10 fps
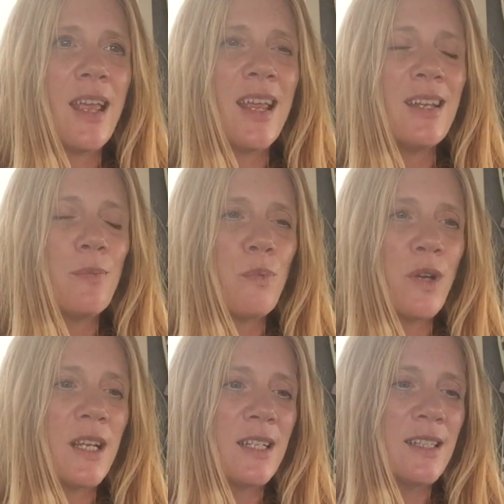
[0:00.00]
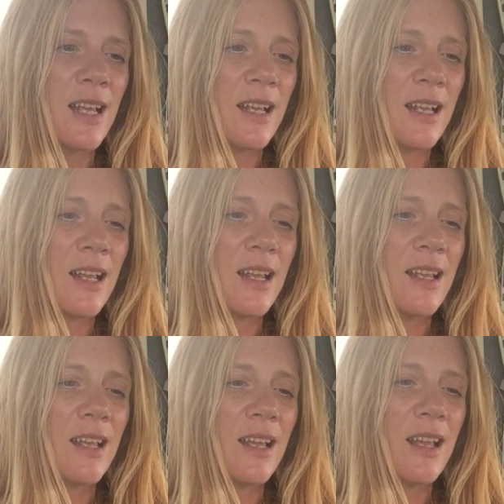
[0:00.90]
it brings that
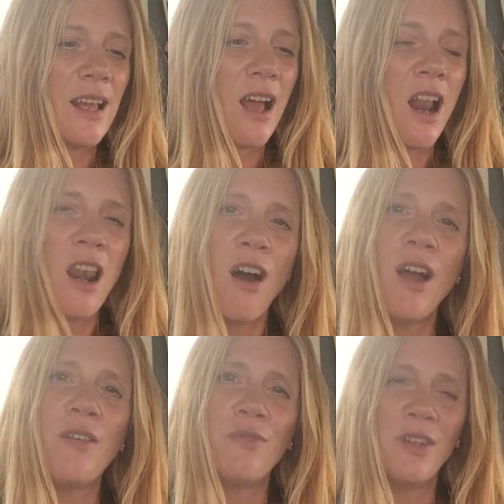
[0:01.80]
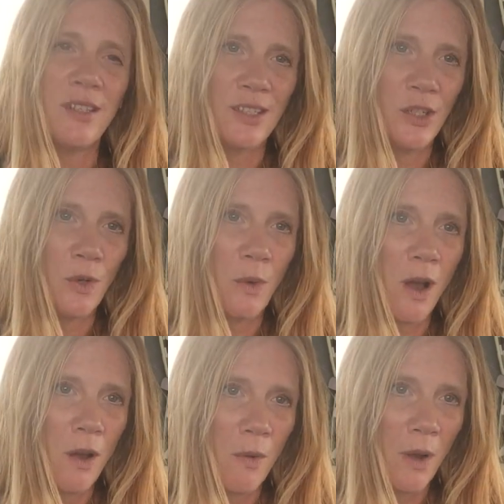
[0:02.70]
aliveness to
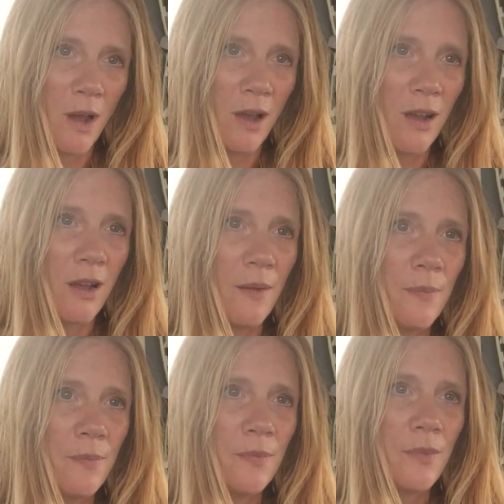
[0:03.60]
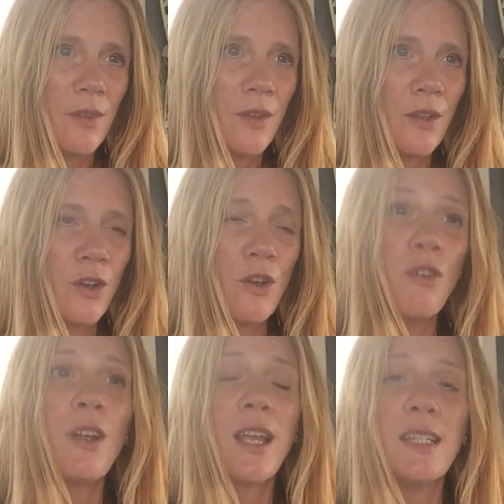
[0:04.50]
our
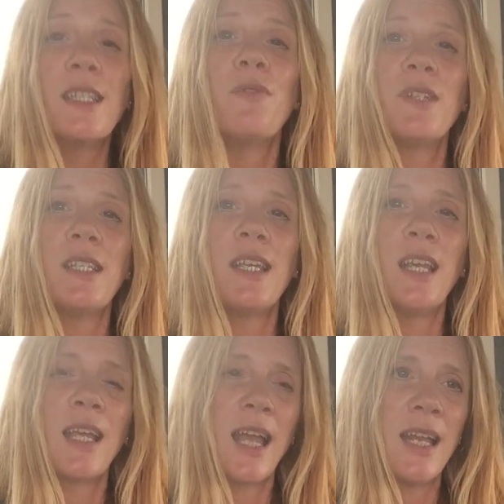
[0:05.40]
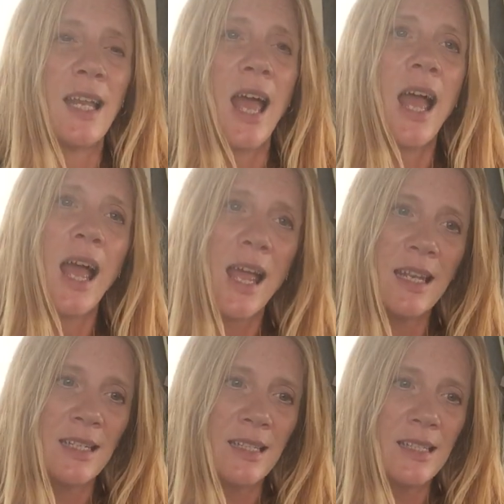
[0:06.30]
creativity again,
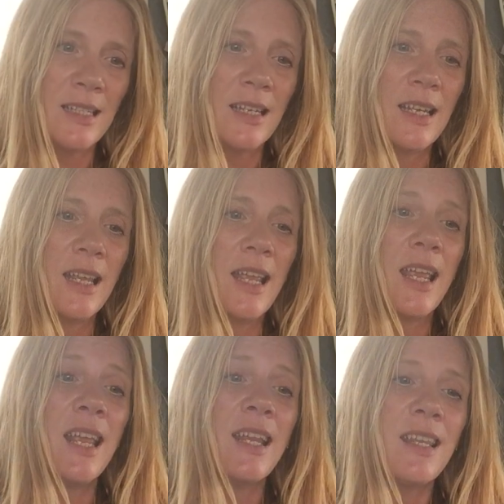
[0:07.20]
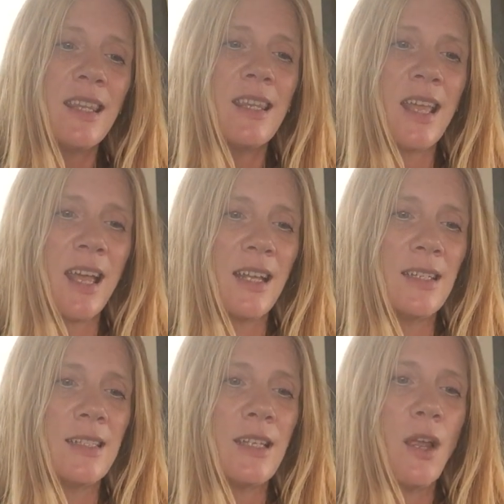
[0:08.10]
and in
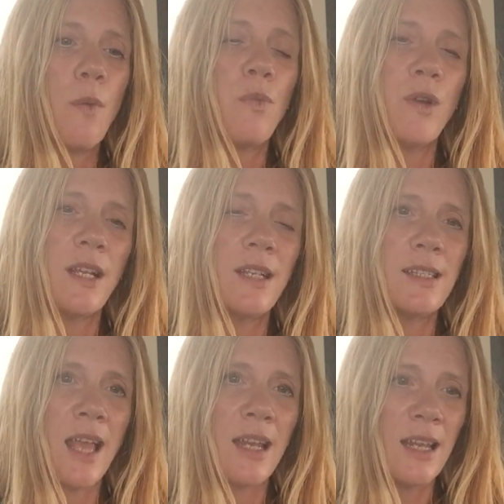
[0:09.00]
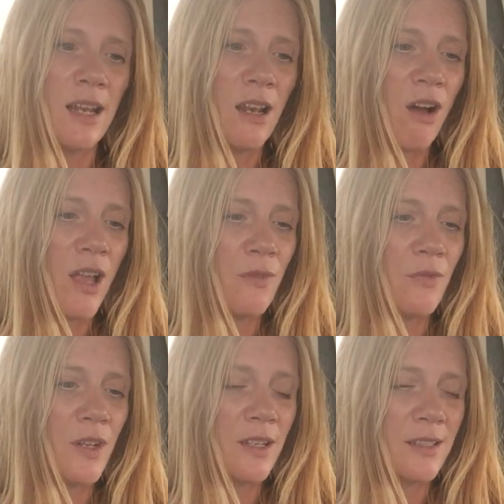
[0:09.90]
that brings an
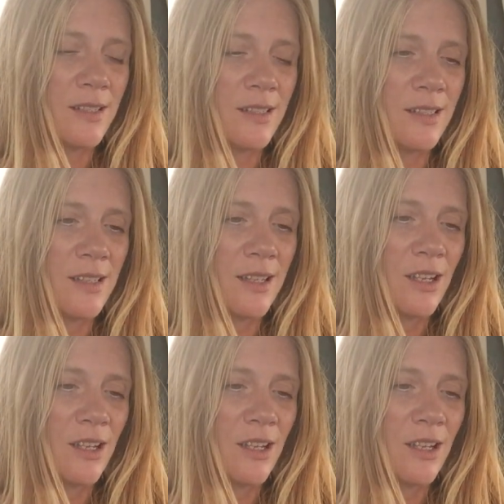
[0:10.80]
aliveness